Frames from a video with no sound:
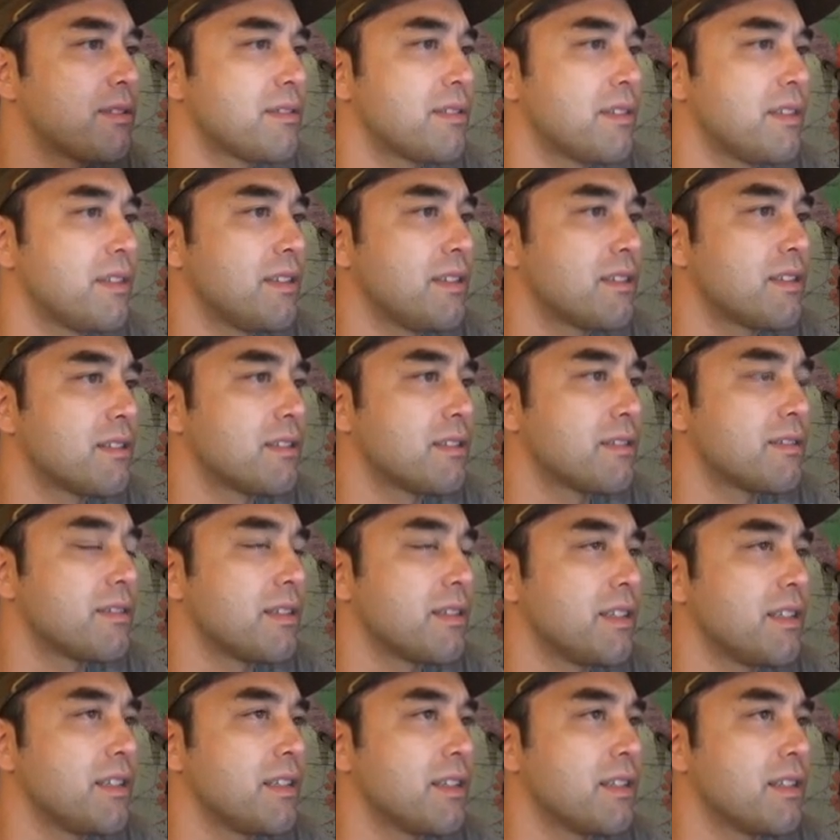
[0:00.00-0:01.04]
see to
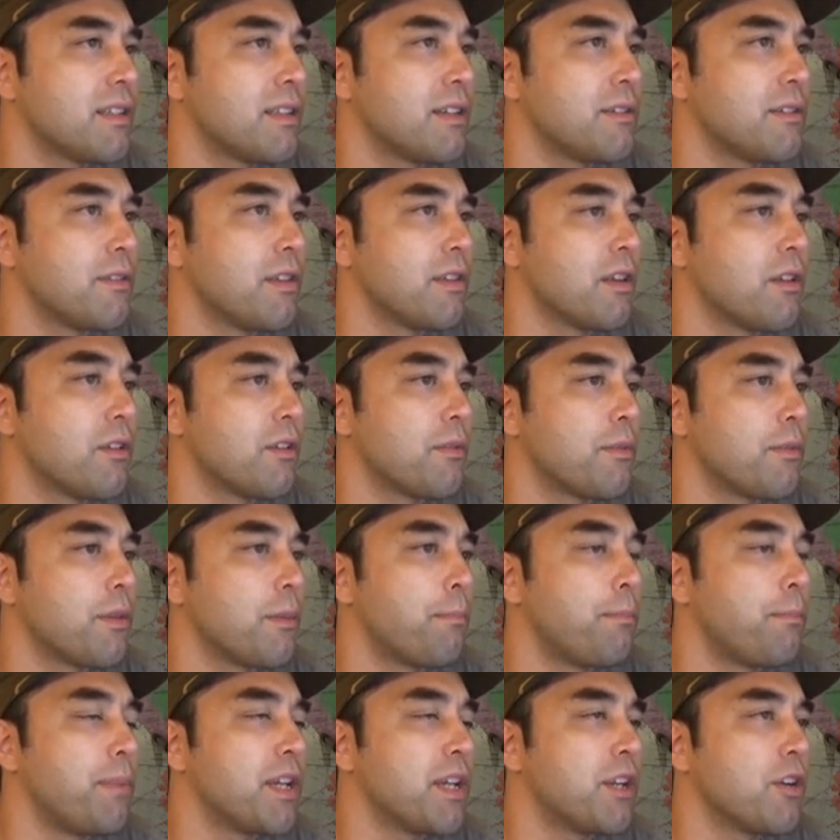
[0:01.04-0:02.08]
see the, the the
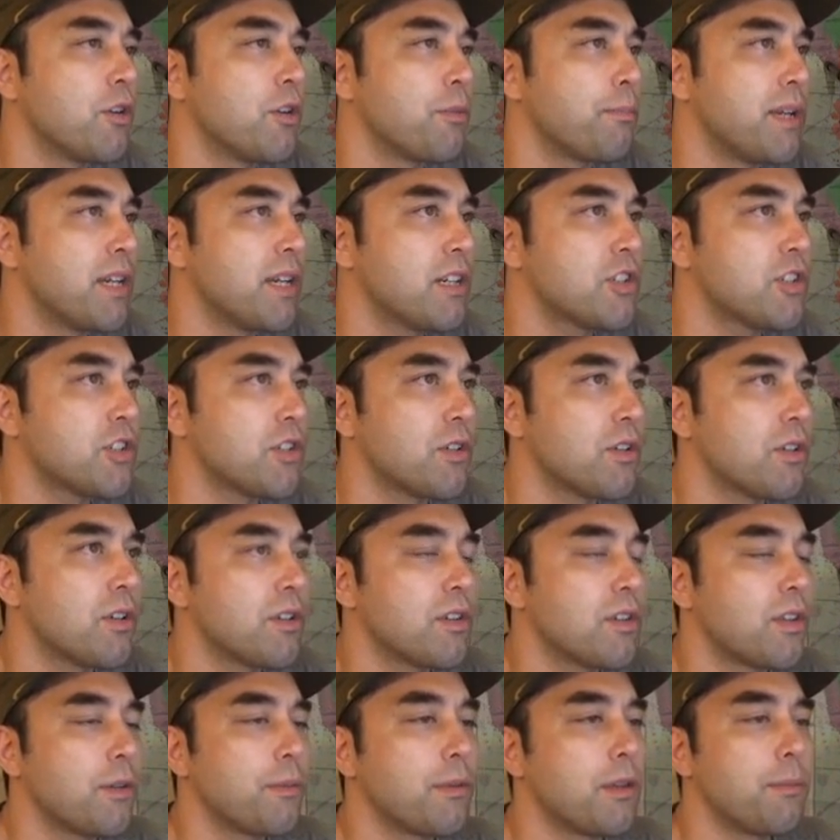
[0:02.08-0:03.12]
bigger picture,
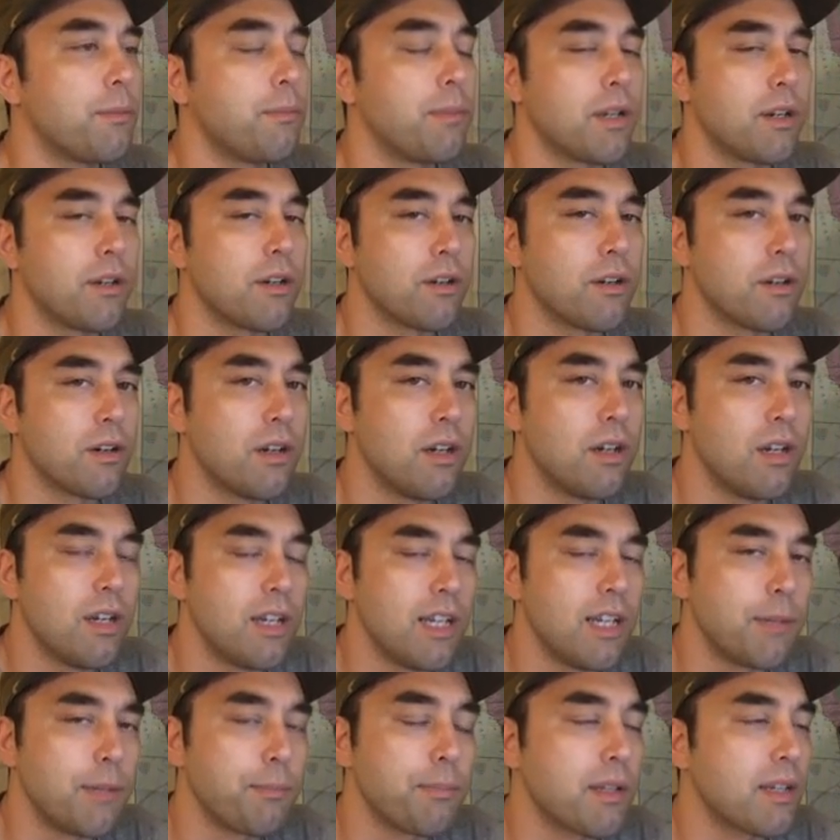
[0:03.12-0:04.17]
the the bigger
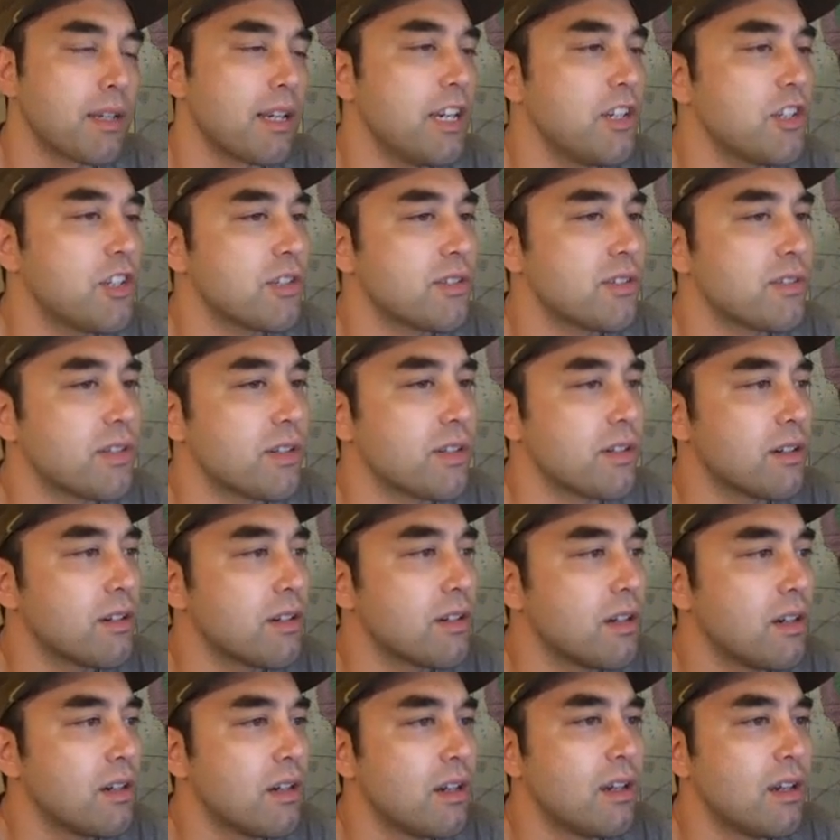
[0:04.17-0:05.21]
implications here.
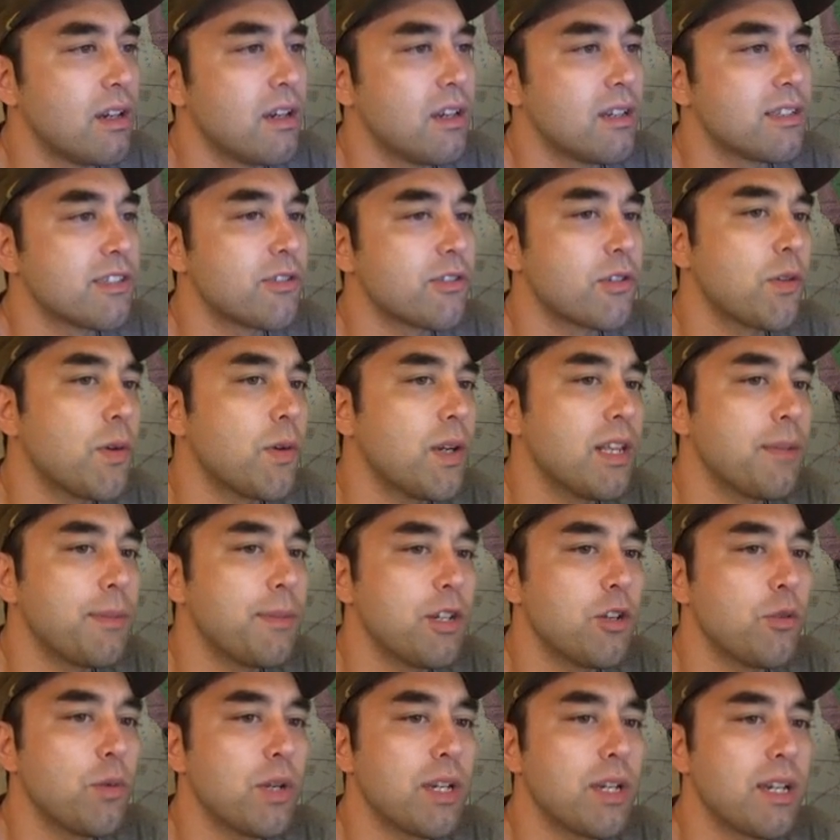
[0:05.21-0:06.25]
So anyway, let me
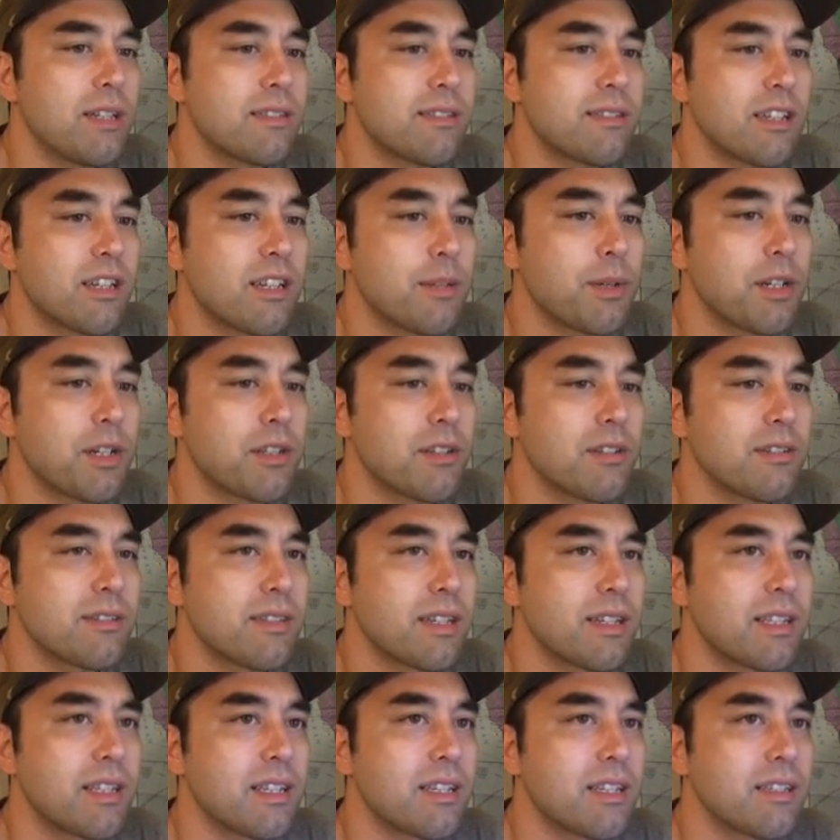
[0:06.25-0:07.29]
know what you guys think about this.
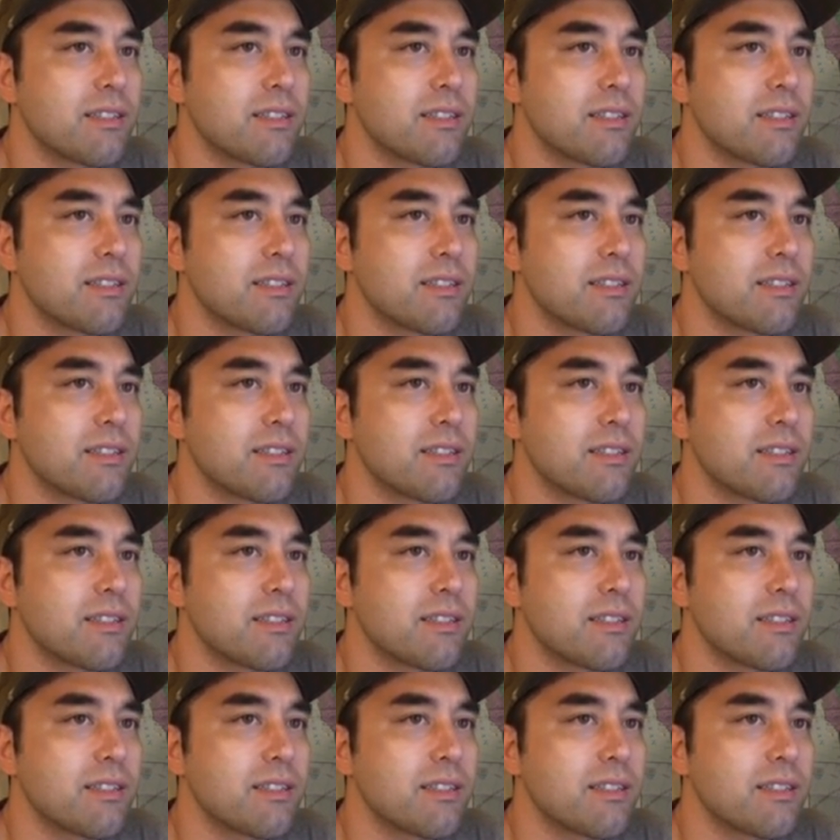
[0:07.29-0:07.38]
I think